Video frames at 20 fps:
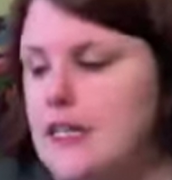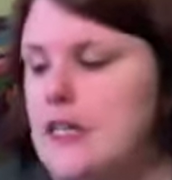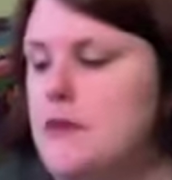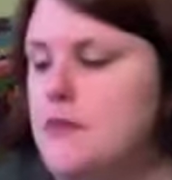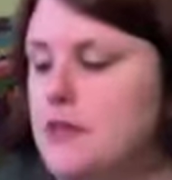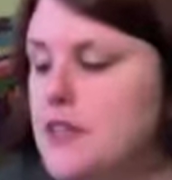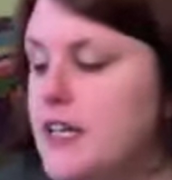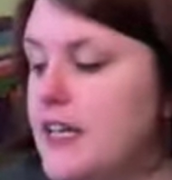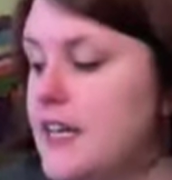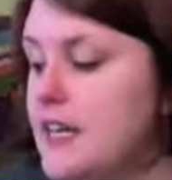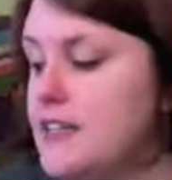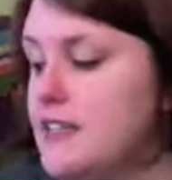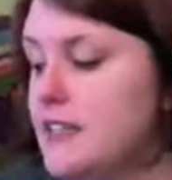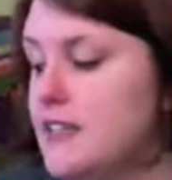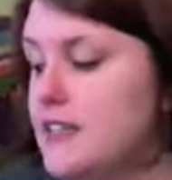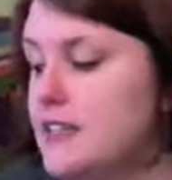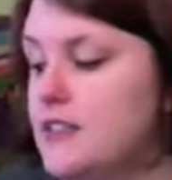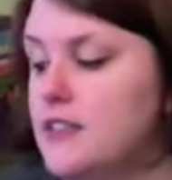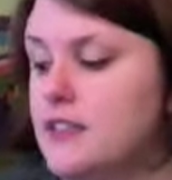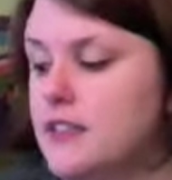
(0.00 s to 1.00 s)
But like I
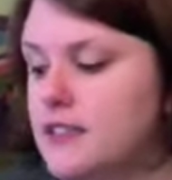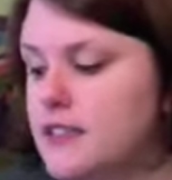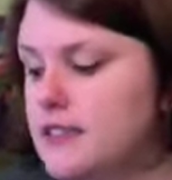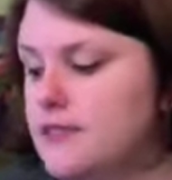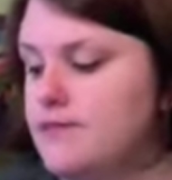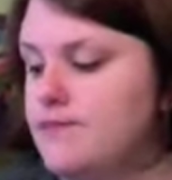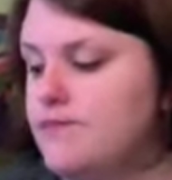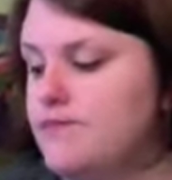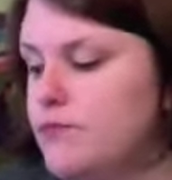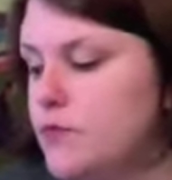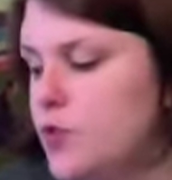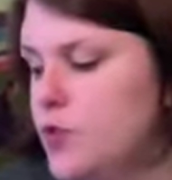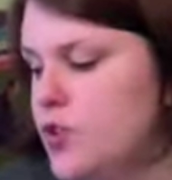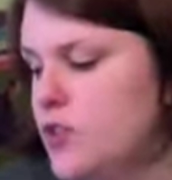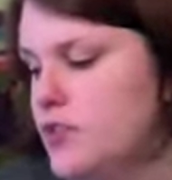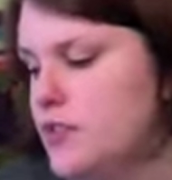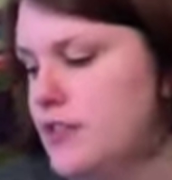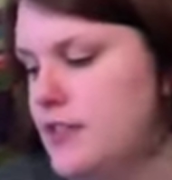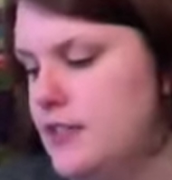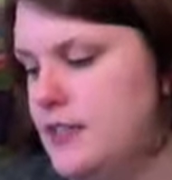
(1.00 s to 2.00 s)
said, the
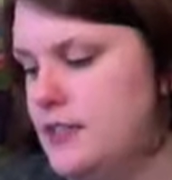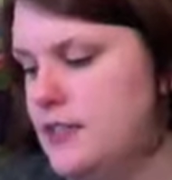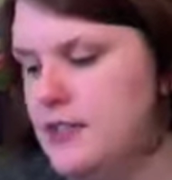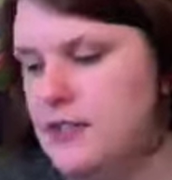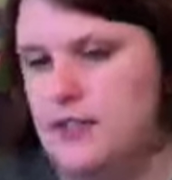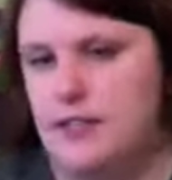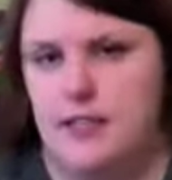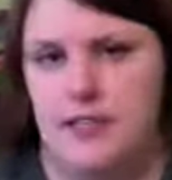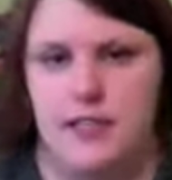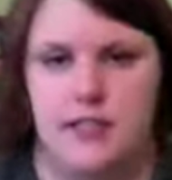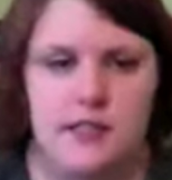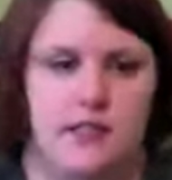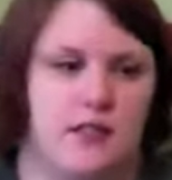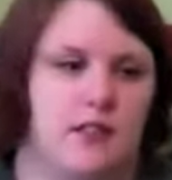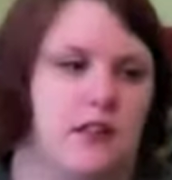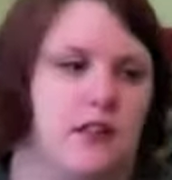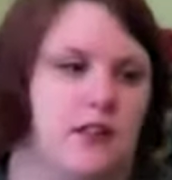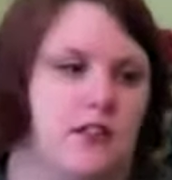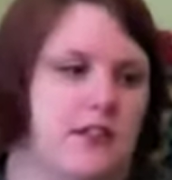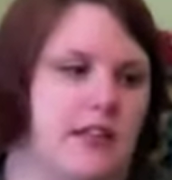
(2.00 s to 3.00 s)
Lorna's Laces, the Dancing
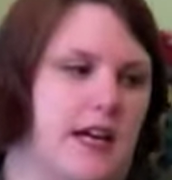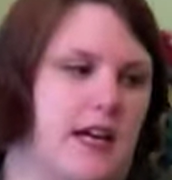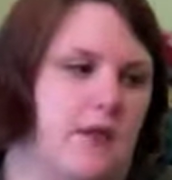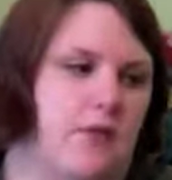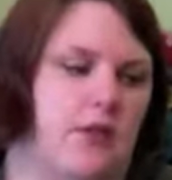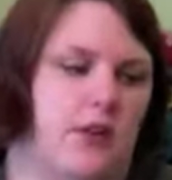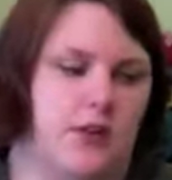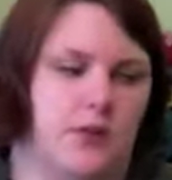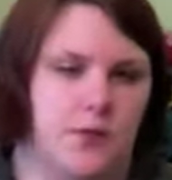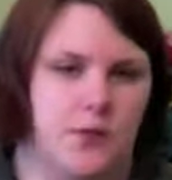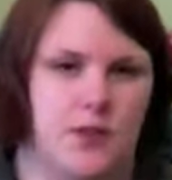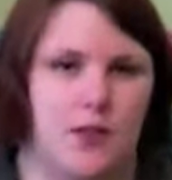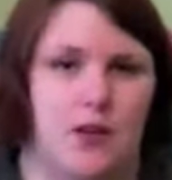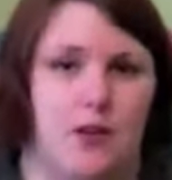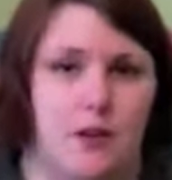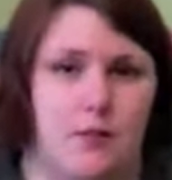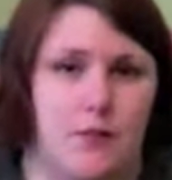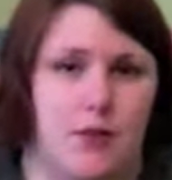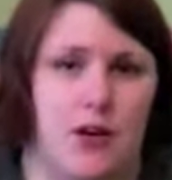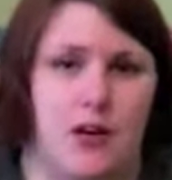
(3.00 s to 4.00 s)
Dog Dye Works was
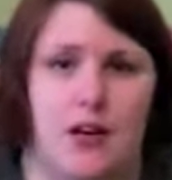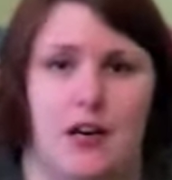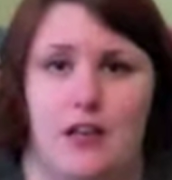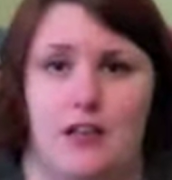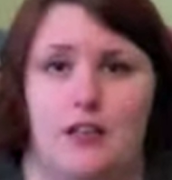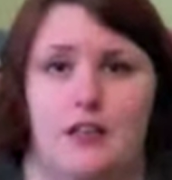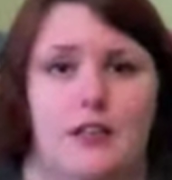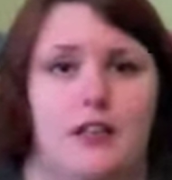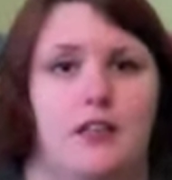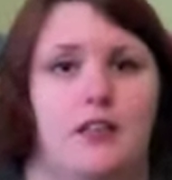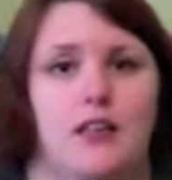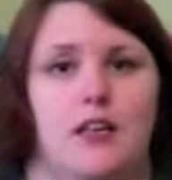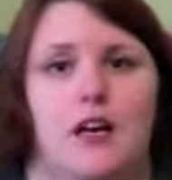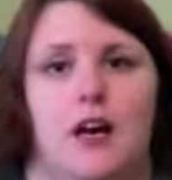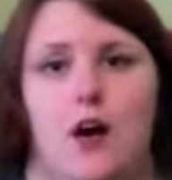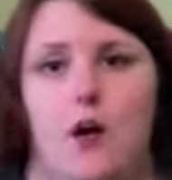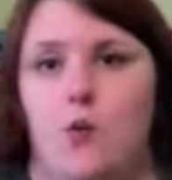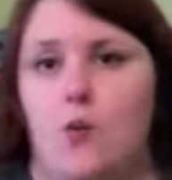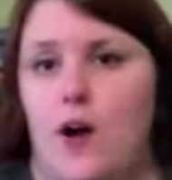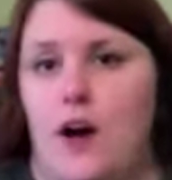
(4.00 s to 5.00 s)
all bought
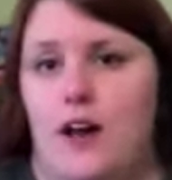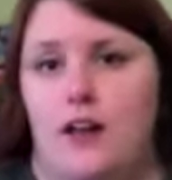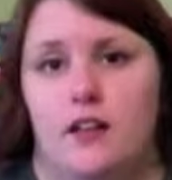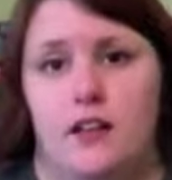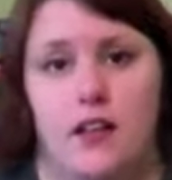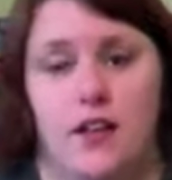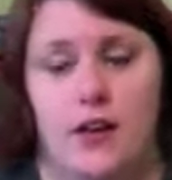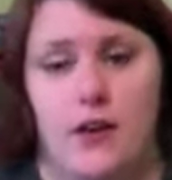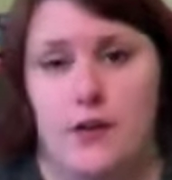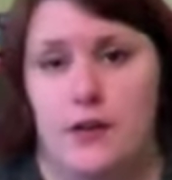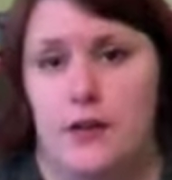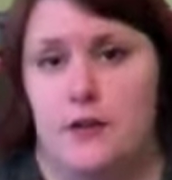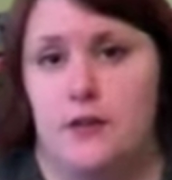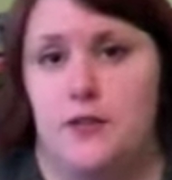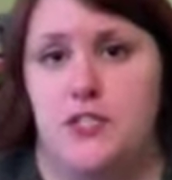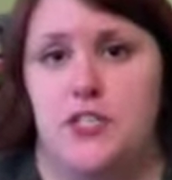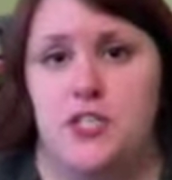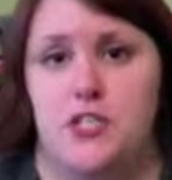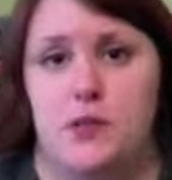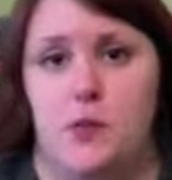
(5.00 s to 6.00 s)
a while ago. It
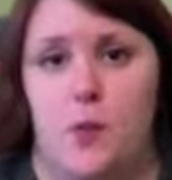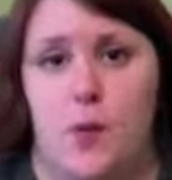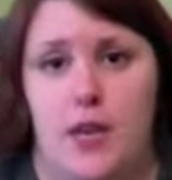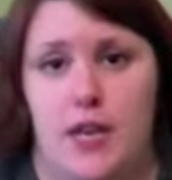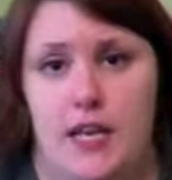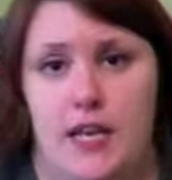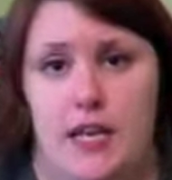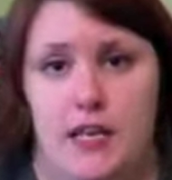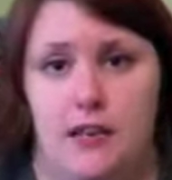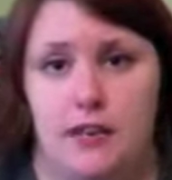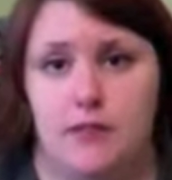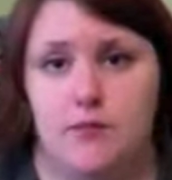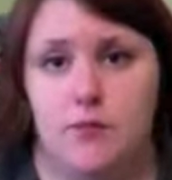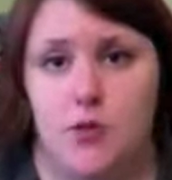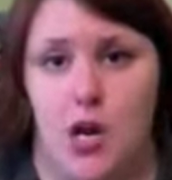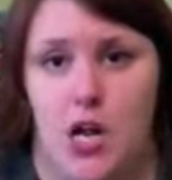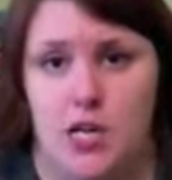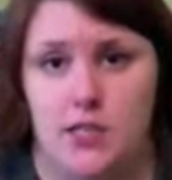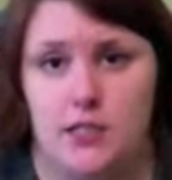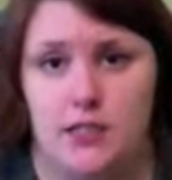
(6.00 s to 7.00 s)
was just a waiting
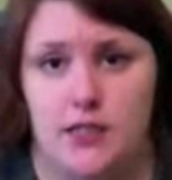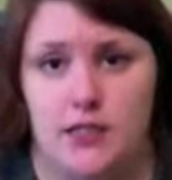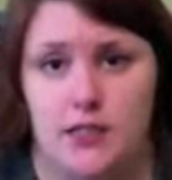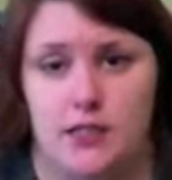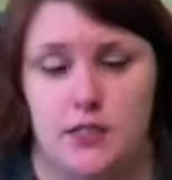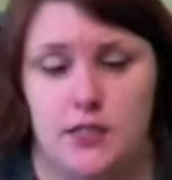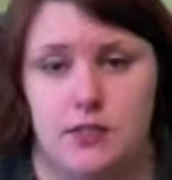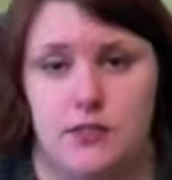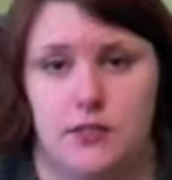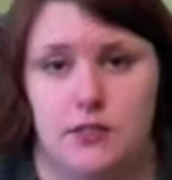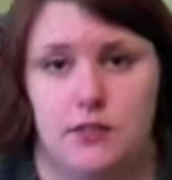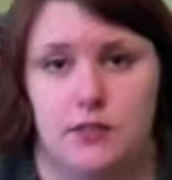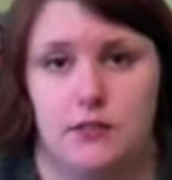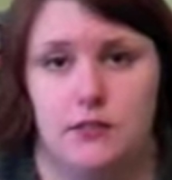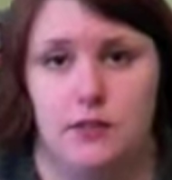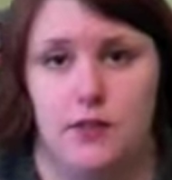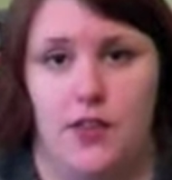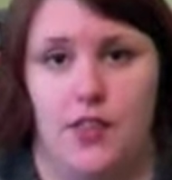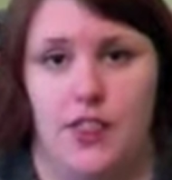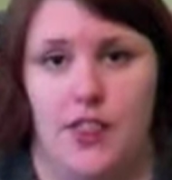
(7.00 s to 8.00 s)
process
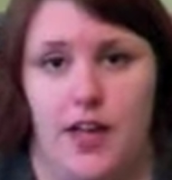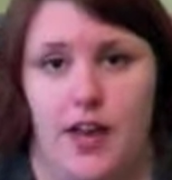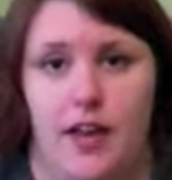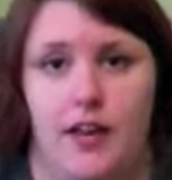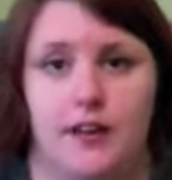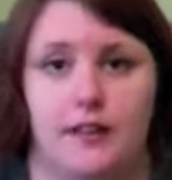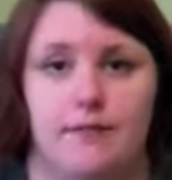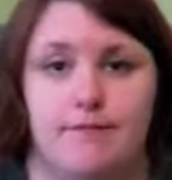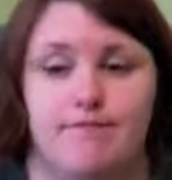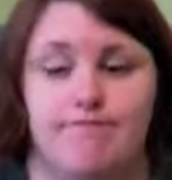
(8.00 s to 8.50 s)
with that.